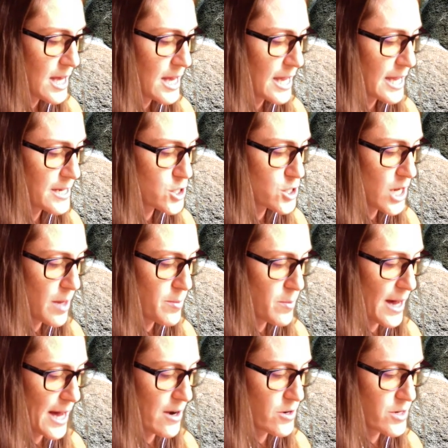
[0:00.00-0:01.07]
Each time a
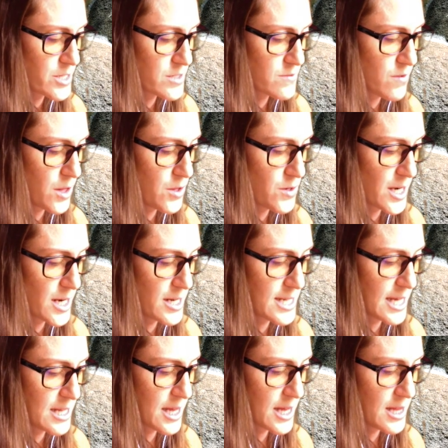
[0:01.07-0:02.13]
pattern is followed in a
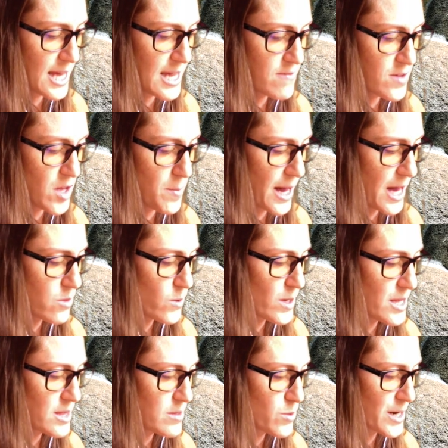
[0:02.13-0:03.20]
daily life, a pathway
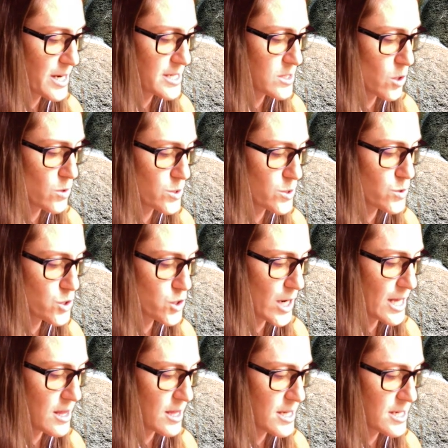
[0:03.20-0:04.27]
in the brain is also
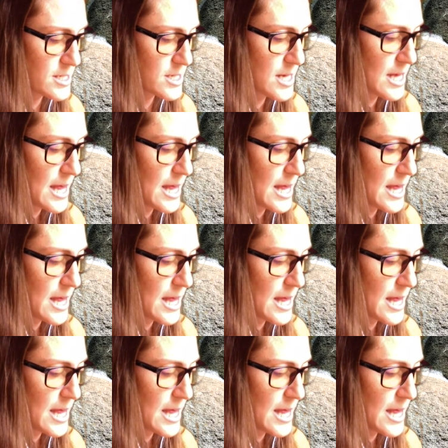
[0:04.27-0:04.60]
strengthened.